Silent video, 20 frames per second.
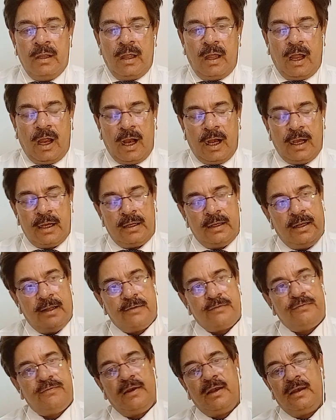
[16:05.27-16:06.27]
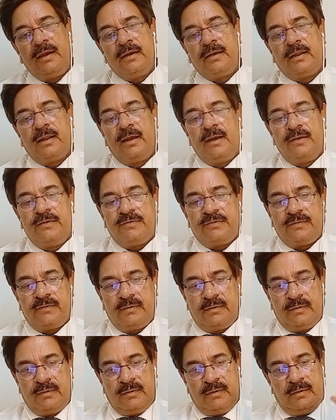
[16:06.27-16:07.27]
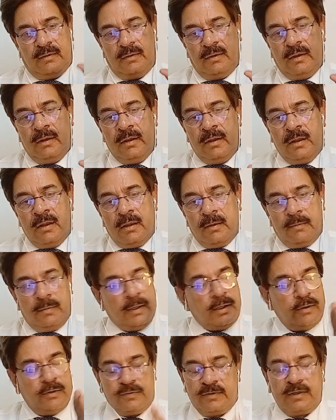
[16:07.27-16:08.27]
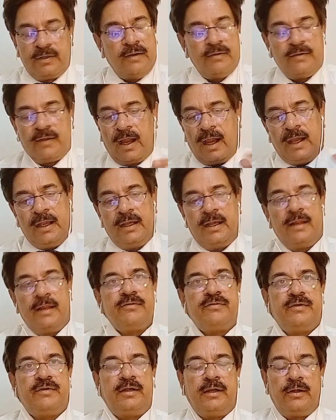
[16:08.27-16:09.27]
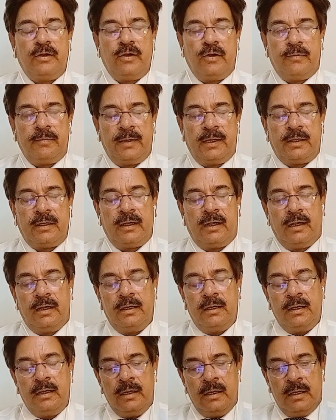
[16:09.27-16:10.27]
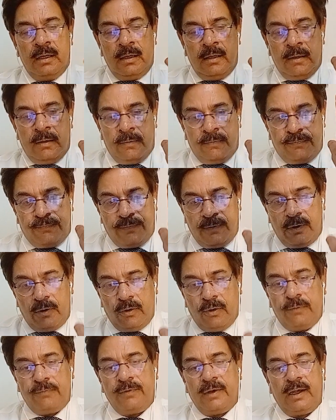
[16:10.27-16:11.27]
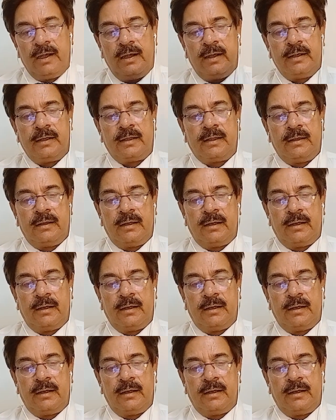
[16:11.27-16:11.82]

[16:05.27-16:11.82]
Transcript: Hardness will increase because it is high density raw material. Flow will